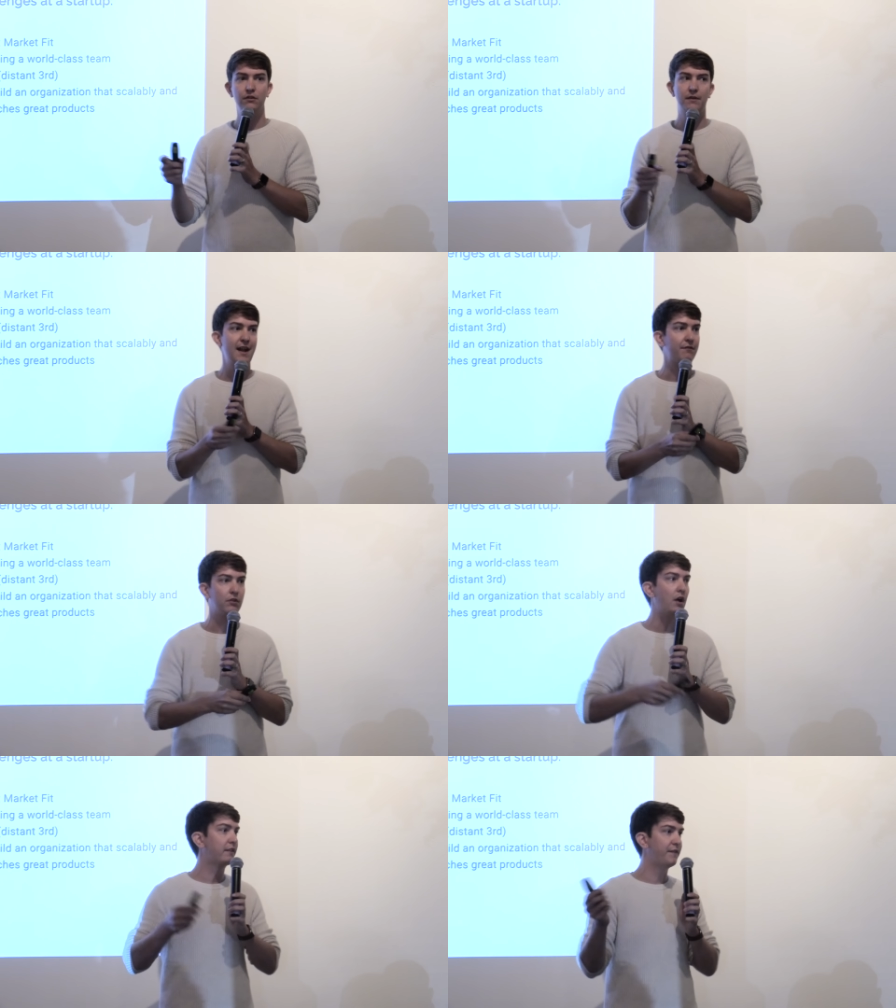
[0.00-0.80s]
You could have
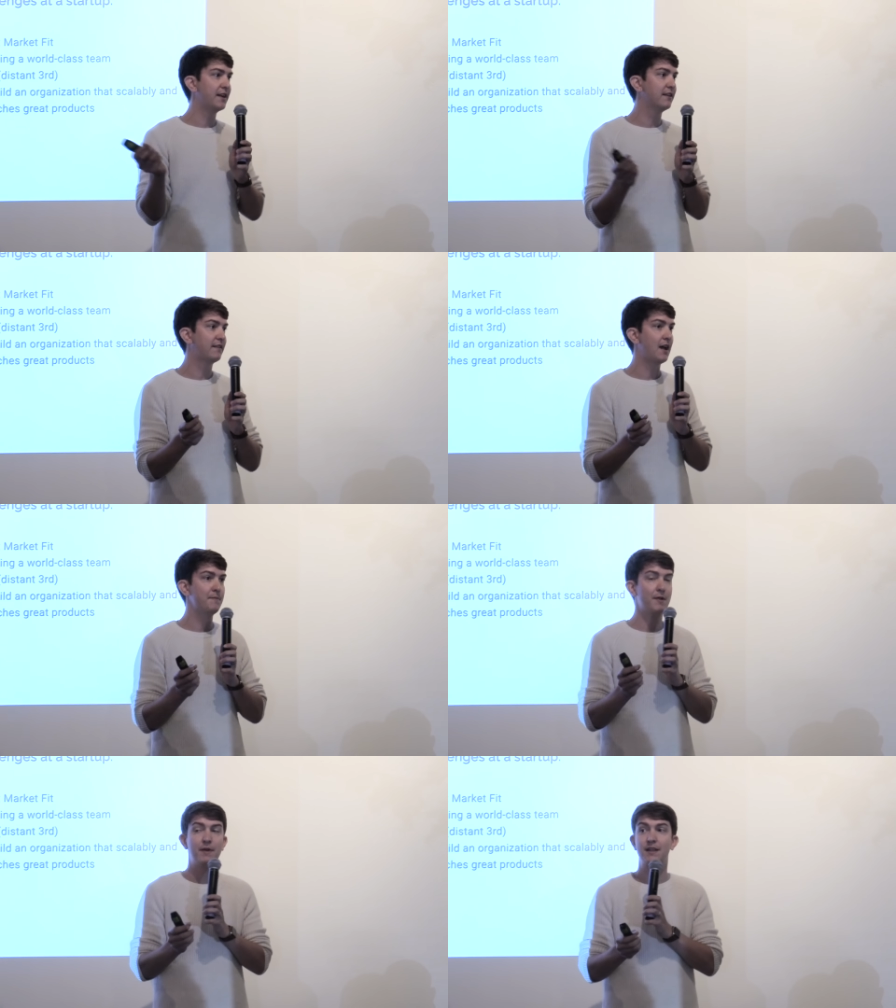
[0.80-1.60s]
lots of ideas on how to
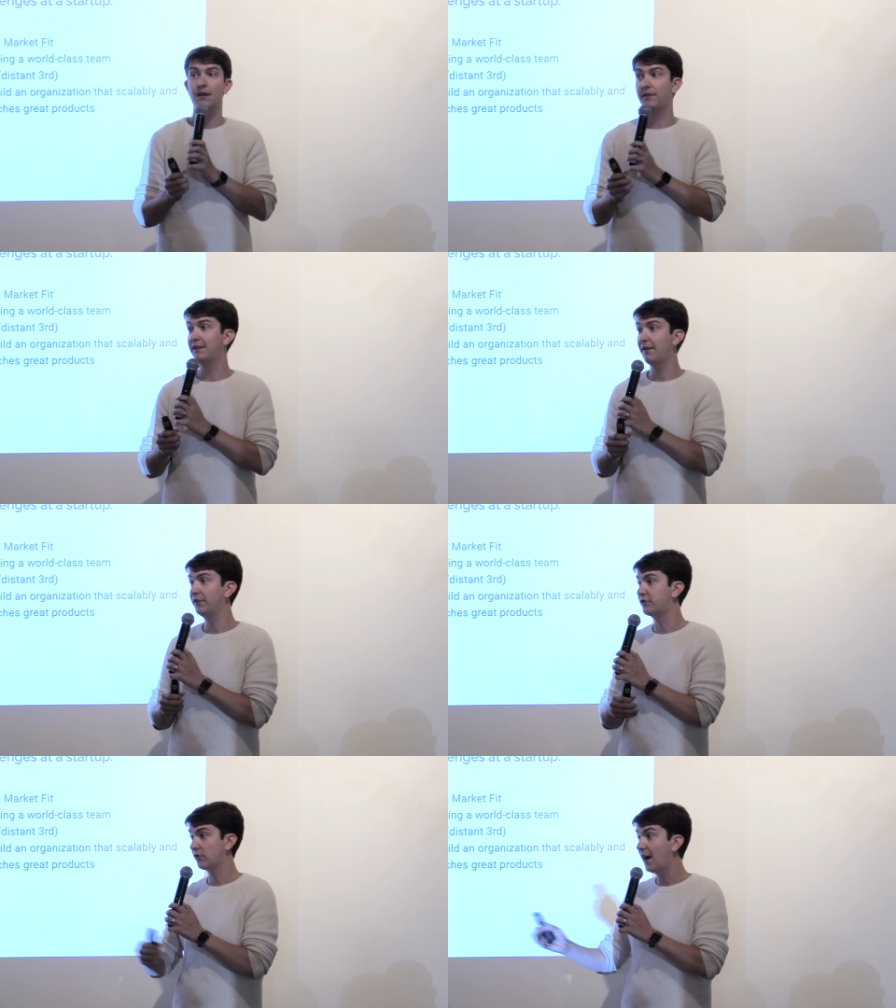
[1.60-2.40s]
make money. I would say
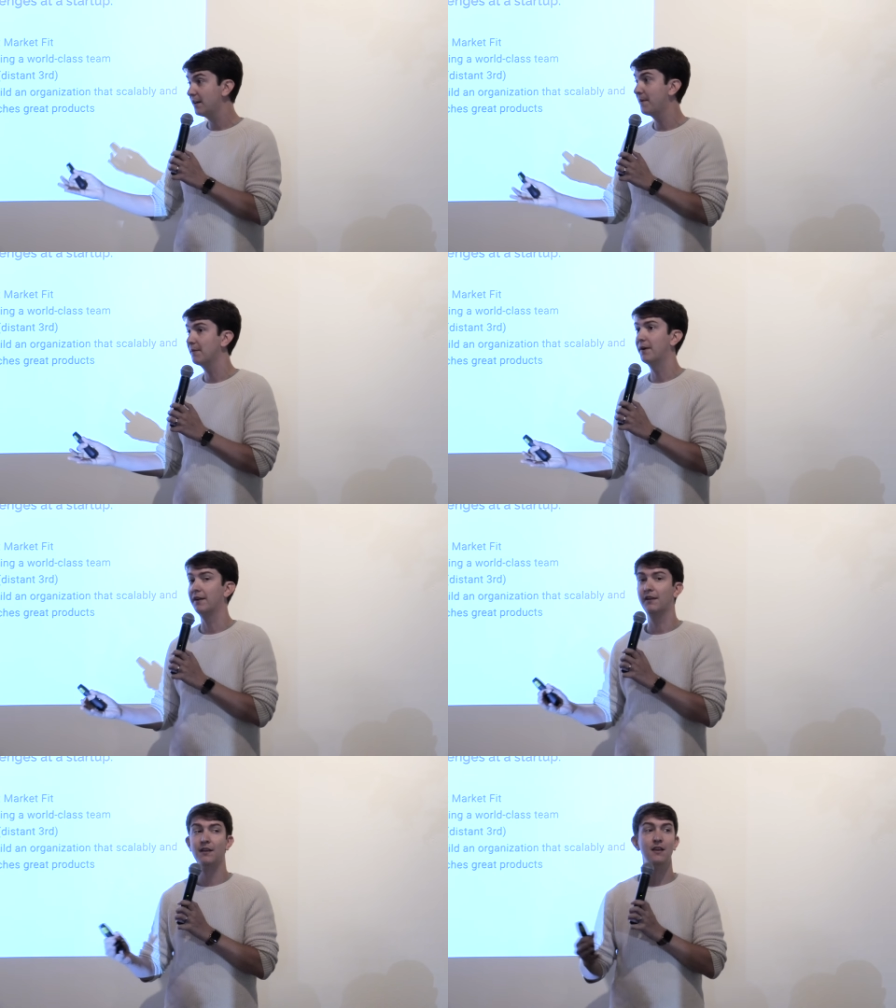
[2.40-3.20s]
definitely try to make
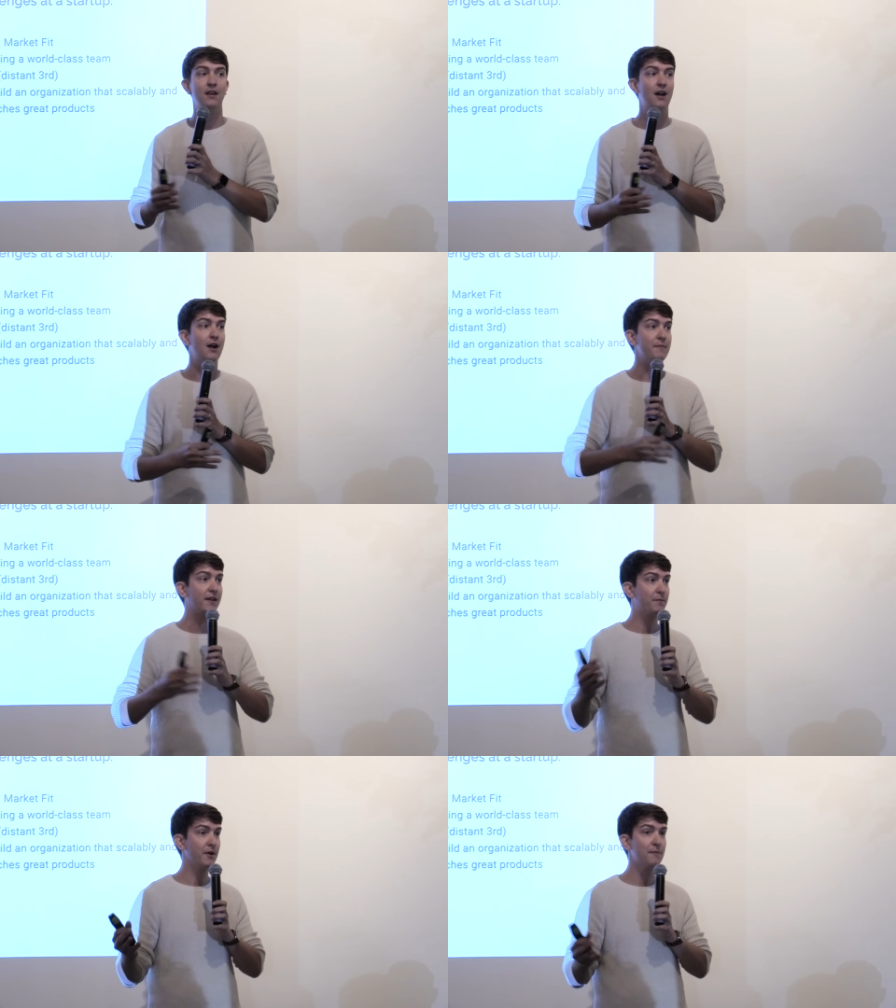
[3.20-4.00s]
money,
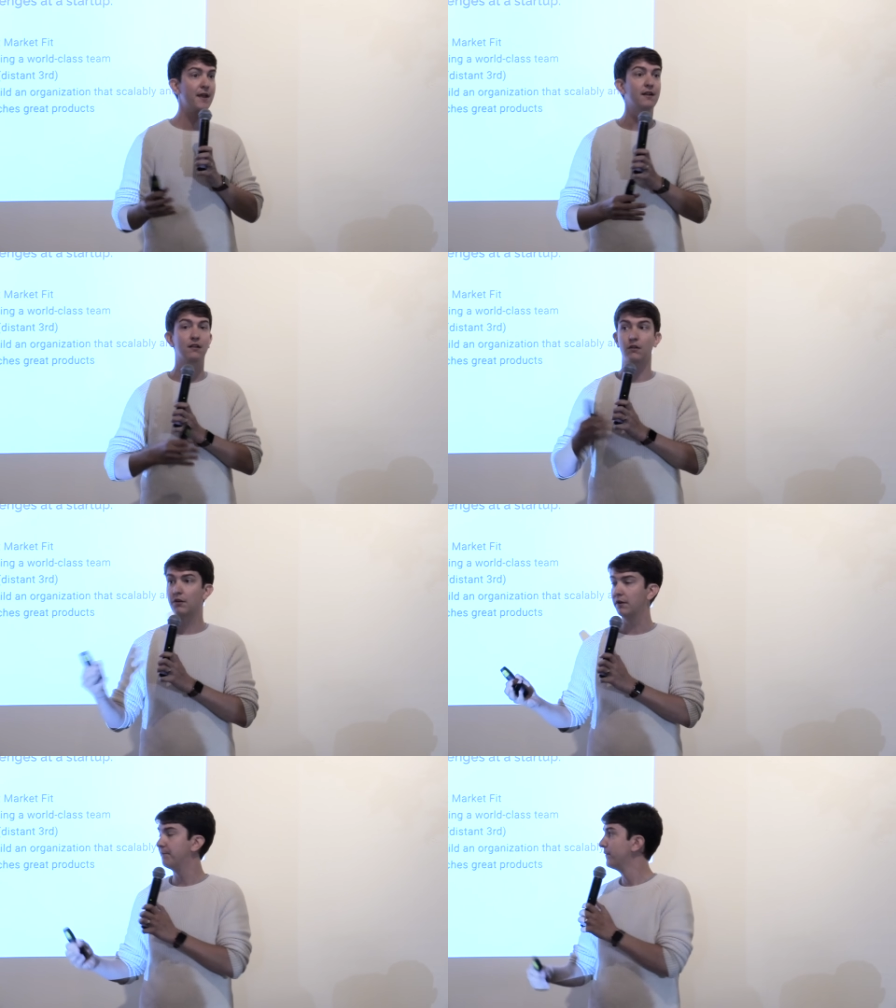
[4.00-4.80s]
experiment,
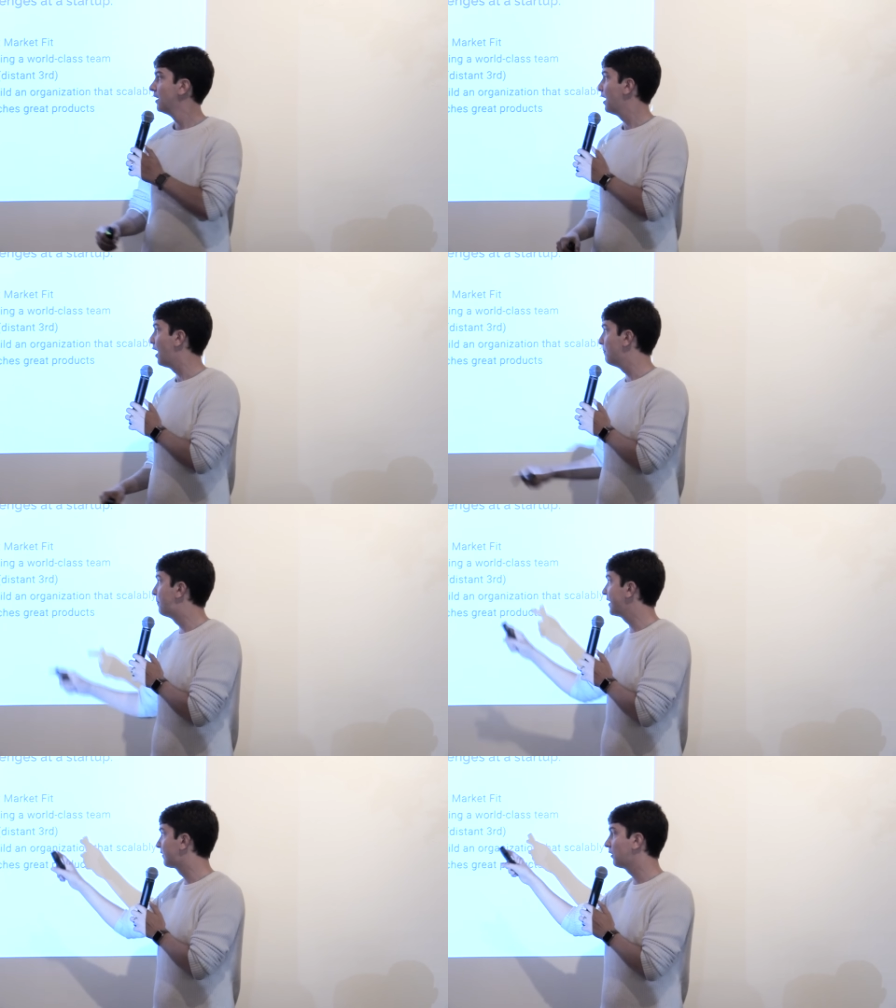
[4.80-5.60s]
learn,
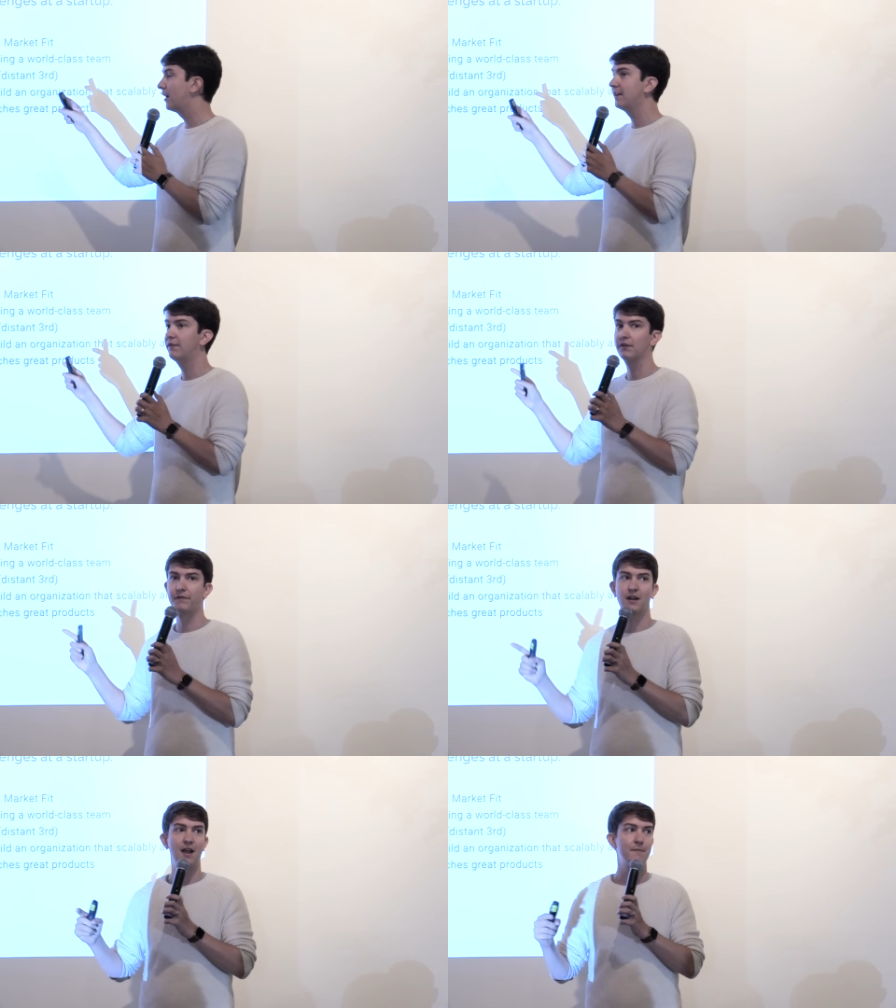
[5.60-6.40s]
but it's a lot easier to
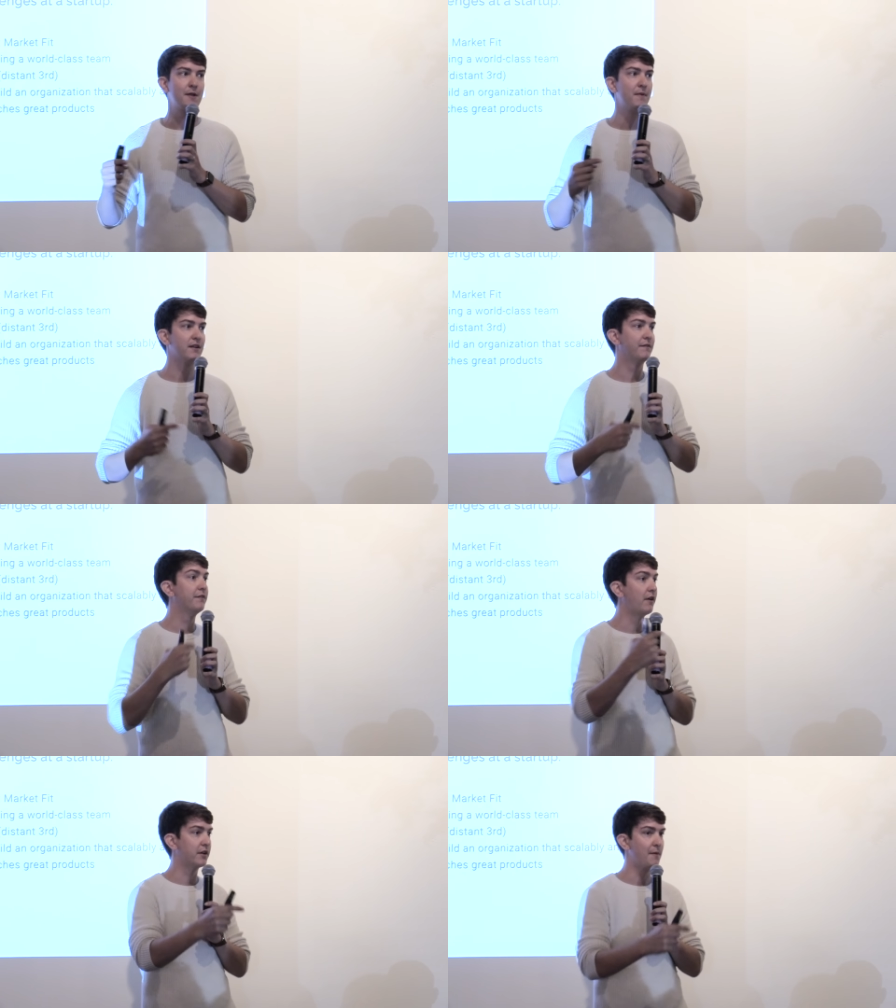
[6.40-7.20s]
figure out how to make money if
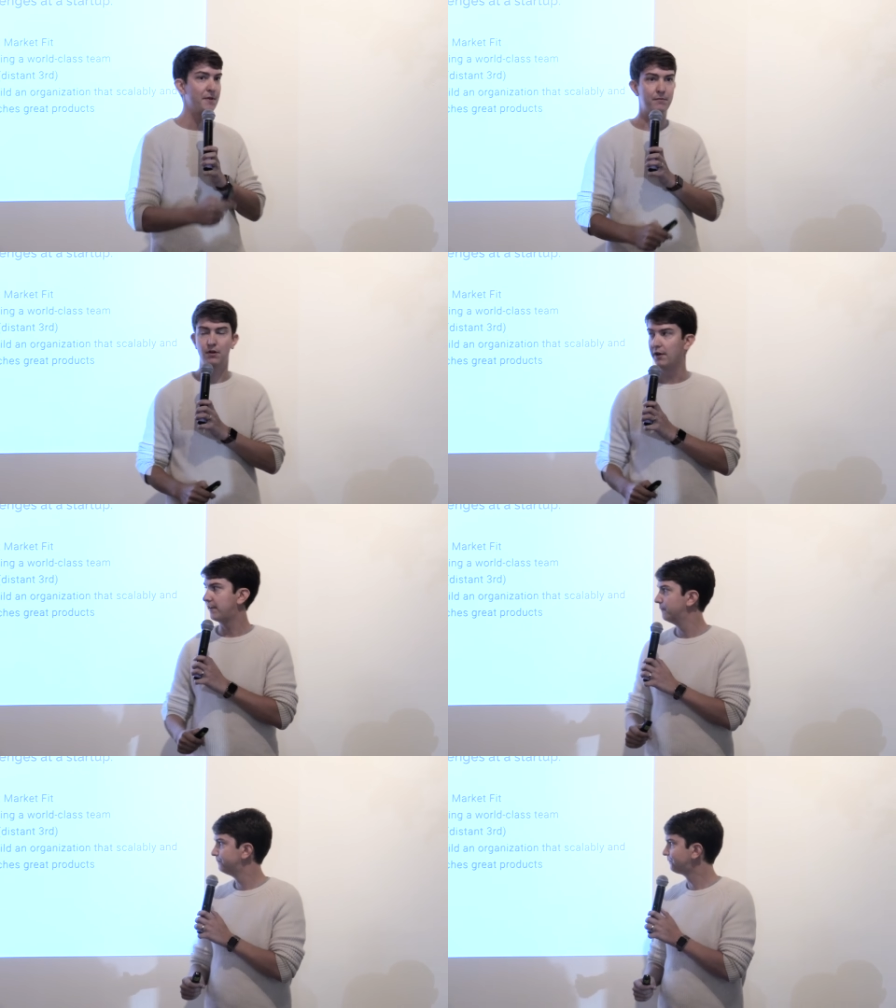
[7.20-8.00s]
you've already got people hooked.